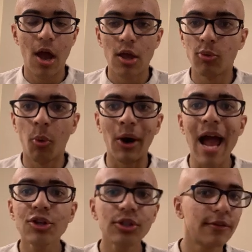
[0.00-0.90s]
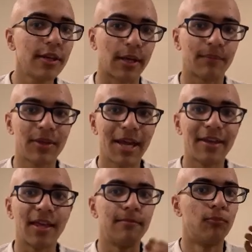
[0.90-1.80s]
So what we're actually seeing is
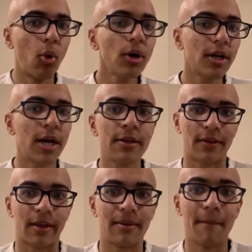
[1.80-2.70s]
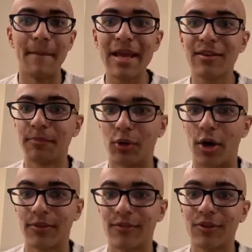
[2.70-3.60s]
that more chitosan makes the
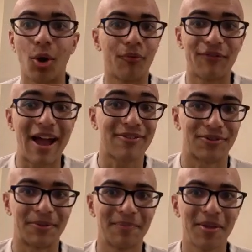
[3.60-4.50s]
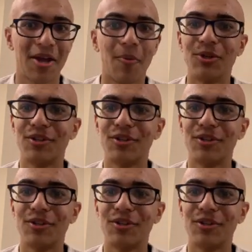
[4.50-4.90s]
process go faster, which is